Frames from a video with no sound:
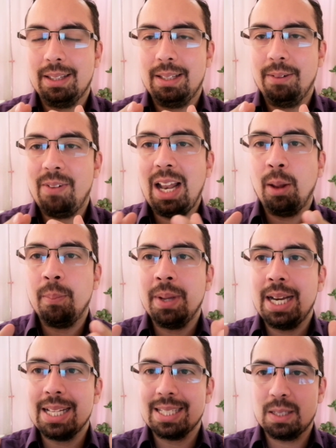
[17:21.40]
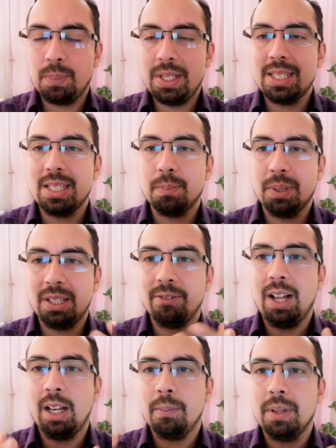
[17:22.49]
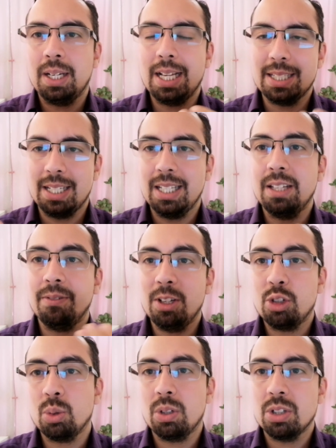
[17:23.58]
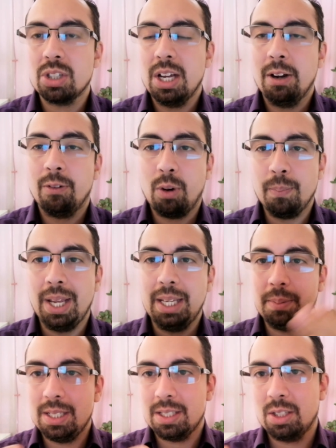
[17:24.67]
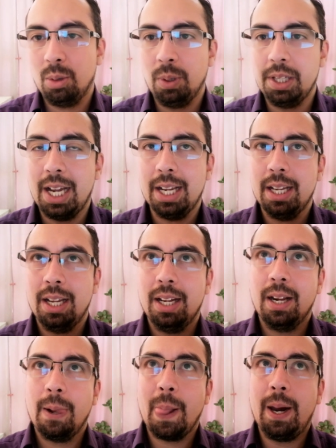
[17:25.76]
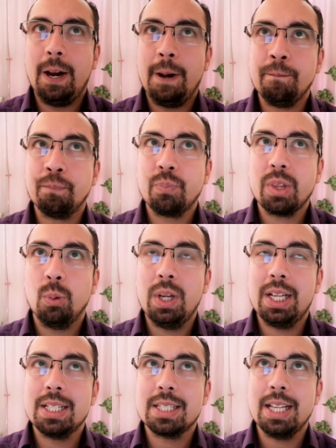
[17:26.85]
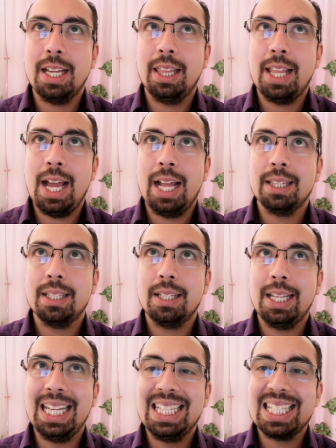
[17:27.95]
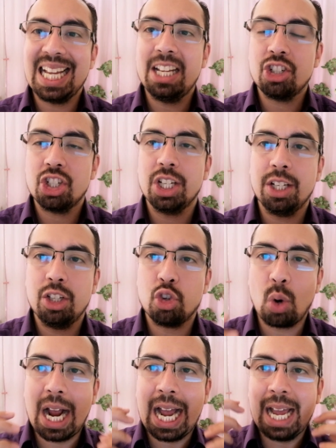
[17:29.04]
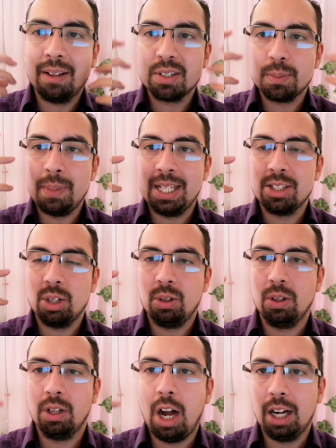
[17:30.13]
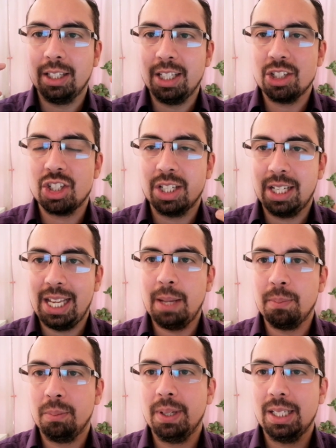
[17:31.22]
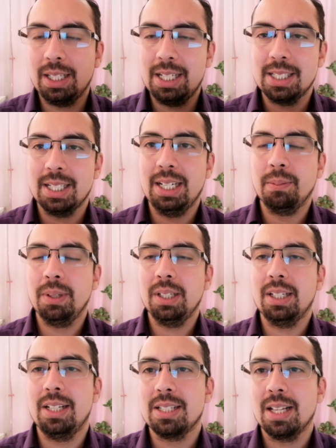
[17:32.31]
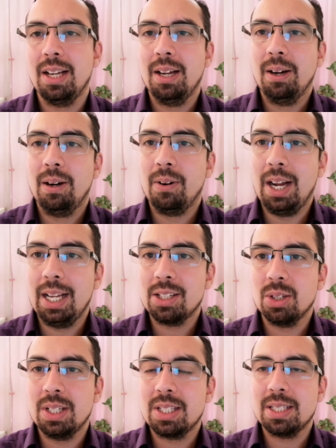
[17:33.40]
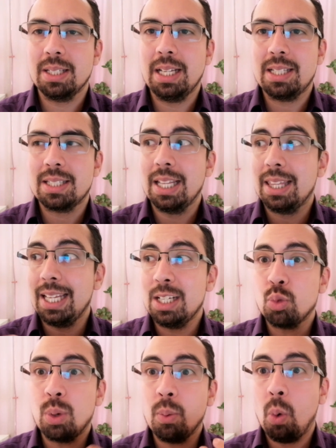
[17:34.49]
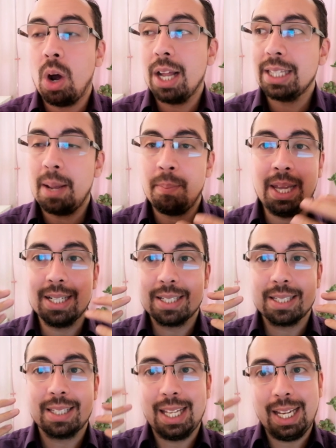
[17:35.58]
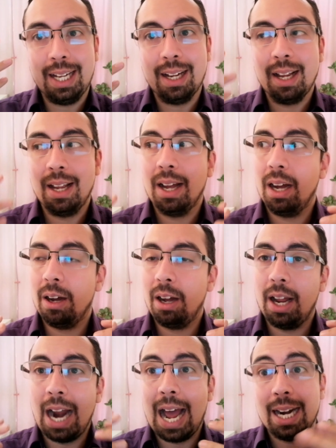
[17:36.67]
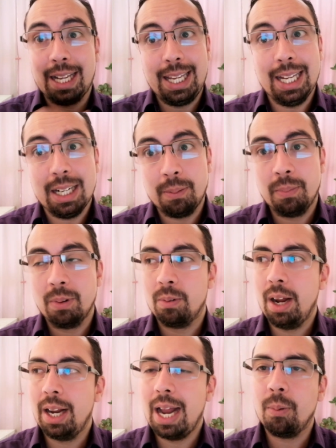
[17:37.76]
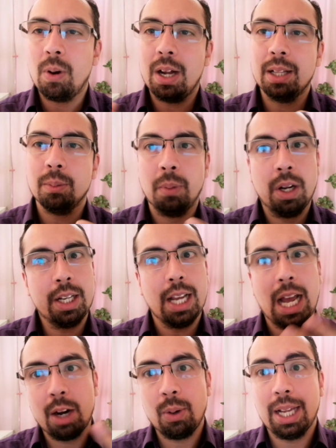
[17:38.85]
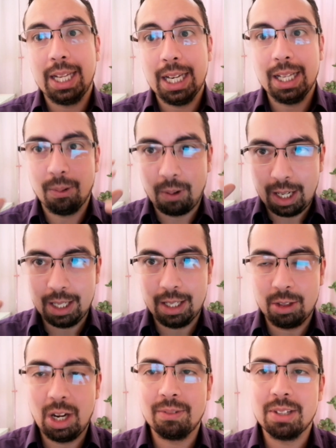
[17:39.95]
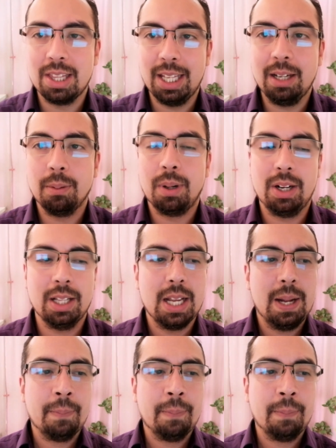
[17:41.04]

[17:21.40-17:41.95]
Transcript: development as a species, but development as individuals from babies till we die. We can say that intention drives mental cognition capabilities and abilities, right? So it's the things we want that make us think on how to get them, right? I want money, how do I get it, right? And you have to think about it.